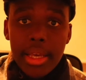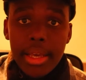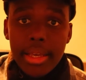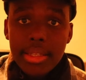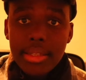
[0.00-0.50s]

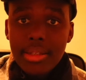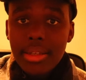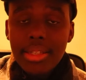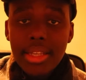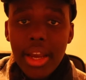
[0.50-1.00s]

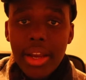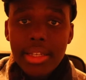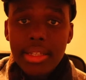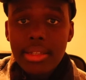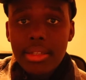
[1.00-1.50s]
His
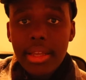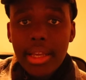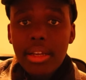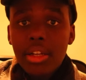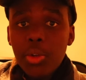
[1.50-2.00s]
characters,
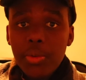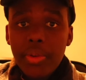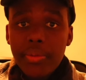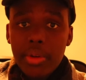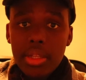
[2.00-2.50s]
like
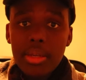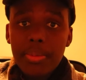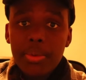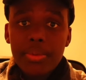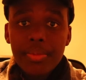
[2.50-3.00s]
Luffy, for
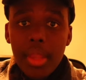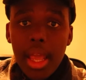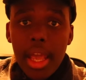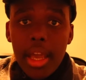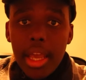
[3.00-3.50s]
example.
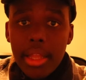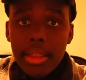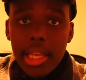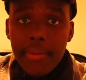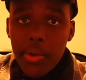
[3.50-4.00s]

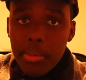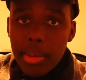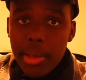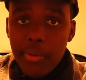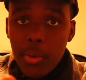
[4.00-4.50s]

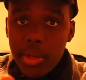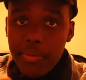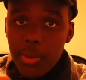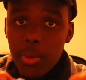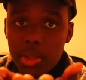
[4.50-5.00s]

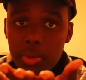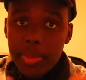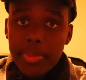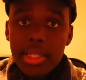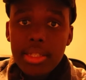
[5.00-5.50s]
If you watch One
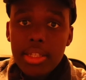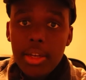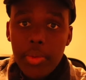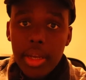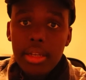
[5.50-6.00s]
Piece
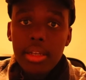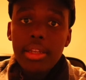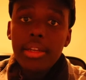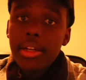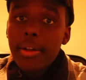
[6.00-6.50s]

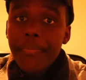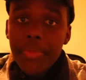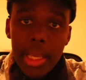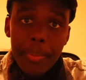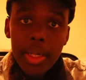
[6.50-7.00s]
regularly,
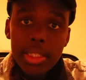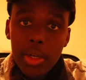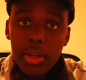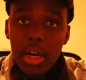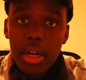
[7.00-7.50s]
the Impel
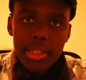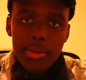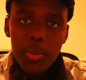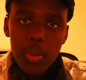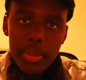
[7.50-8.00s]
Down arc,
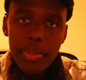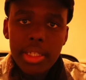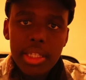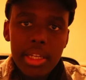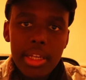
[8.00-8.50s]
this one
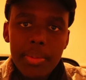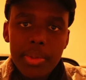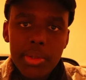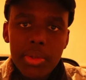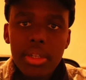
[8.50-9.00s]
particular
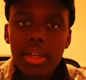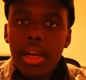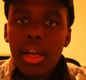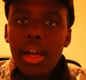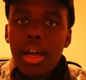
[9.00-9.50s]
episode,
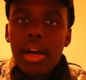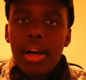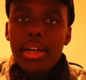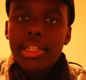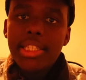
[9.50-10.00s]

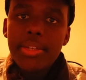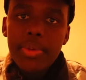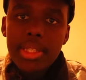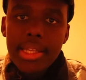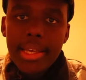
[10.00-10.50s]
she
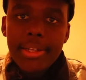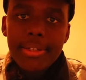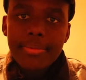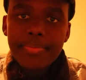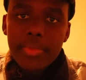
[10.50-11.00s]
was like
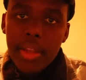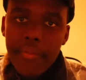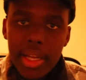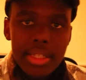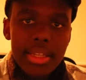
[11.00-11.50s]

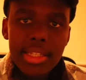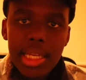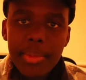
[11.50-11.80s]
fantasizing